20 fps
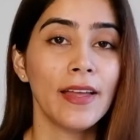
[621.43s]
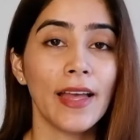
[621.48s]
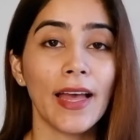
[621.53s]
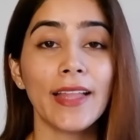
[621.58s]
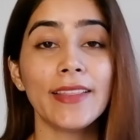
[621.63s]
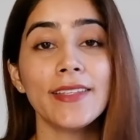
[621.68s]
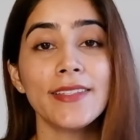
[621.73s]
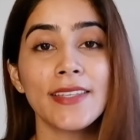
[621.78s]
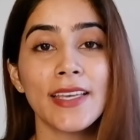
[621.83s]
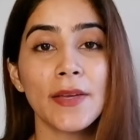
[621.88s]

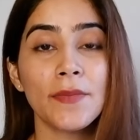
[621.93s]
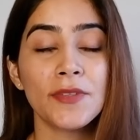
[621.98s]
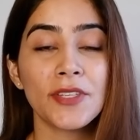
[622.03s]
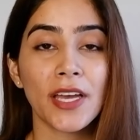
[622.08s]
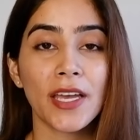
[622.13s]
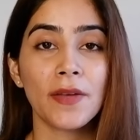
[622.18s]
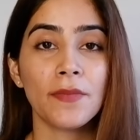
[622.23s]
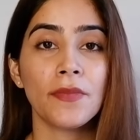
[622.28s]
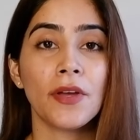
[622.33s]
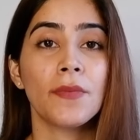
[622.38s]
At the same
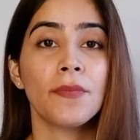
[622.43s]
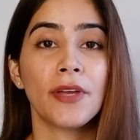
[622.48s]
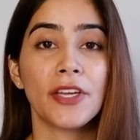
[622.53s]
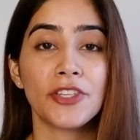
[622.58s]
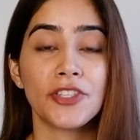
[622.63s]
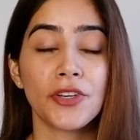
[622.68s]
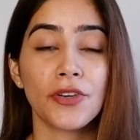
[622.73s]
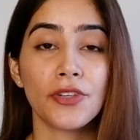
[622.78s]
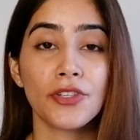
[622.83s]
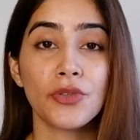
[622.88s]
time,
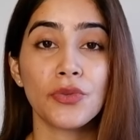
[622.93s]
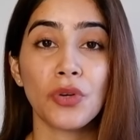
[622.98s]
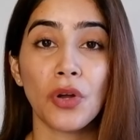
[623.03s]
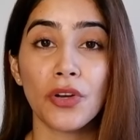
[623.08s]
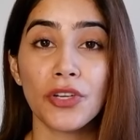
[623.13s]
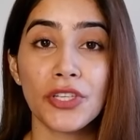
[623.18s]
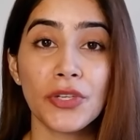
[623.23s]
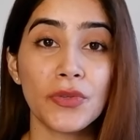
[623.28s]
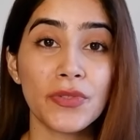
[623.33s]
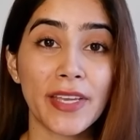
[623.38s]
make sure to
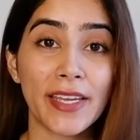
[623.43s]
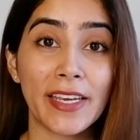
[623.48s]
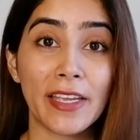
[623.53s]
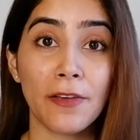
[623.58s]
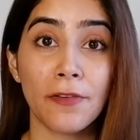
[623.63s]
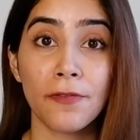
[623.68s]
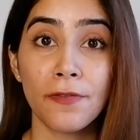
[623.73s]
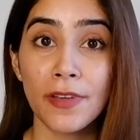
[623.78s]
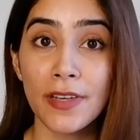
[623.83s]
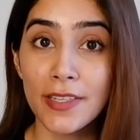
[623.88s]
not use
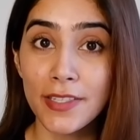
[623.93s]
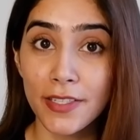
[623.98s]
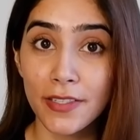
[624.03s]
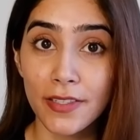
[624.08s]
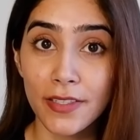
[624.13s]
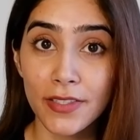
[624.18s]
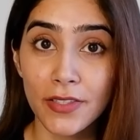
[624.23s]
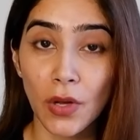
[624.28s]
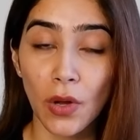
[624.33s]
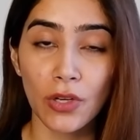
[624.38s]
any
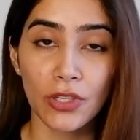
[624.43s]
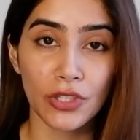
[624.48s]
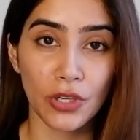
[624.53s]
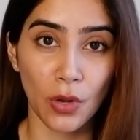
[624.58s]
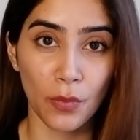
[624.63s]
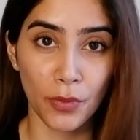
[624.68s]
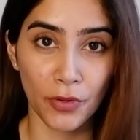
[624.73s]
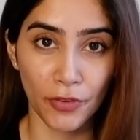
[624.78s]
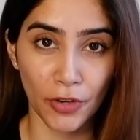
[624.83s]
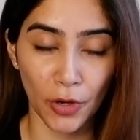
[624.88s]
filters on
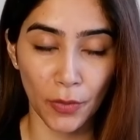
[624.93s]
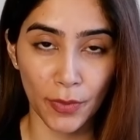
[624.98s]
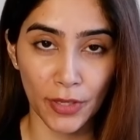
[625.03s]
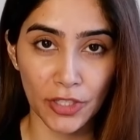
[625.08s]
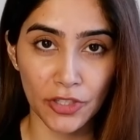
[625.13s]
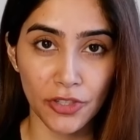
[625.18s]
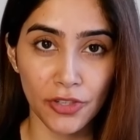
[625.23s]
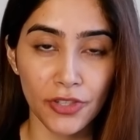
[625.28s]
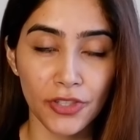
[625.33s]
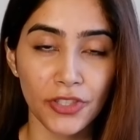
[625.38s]
top of your
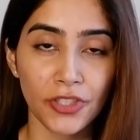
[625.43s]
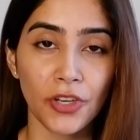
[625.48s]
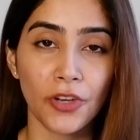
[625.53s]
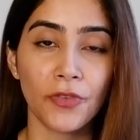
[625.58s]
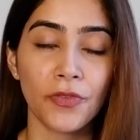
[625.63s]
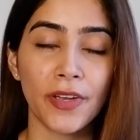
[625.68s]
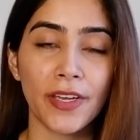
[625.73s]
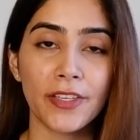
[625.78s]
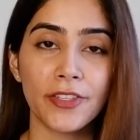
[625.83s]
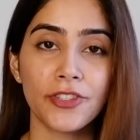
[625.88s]
pictures.
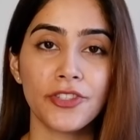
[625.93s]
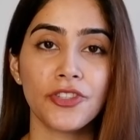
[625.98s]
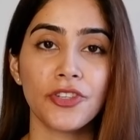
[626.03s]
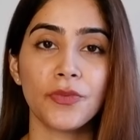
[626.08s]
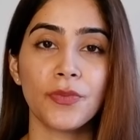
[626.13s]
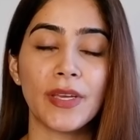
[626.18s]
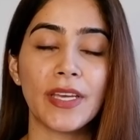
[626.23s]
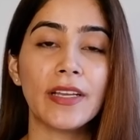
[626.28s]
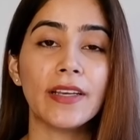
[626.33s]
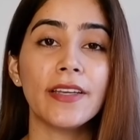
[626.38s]
Your face
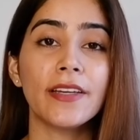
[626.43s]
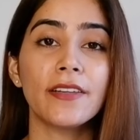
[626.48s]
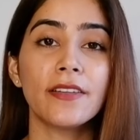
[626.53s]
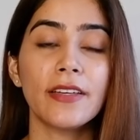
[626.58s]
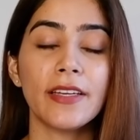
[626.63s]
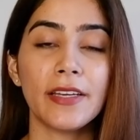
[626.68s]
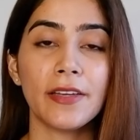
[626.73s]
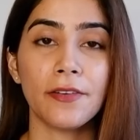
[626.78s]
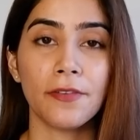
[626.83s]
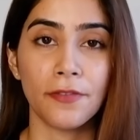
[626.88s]
should be
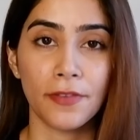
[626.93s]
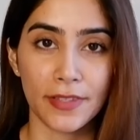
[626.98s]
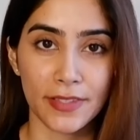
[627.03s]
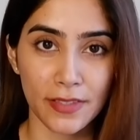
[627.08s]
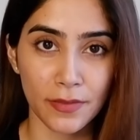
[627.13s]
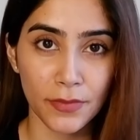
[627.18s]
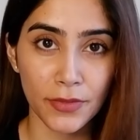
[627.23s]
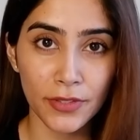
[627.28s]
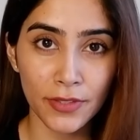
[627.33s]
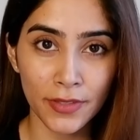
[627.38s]
clearly
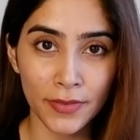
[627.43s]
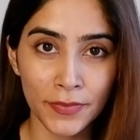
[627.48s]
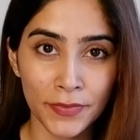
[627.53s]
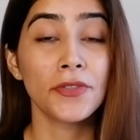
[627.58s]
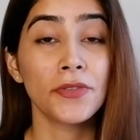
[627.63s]
visible.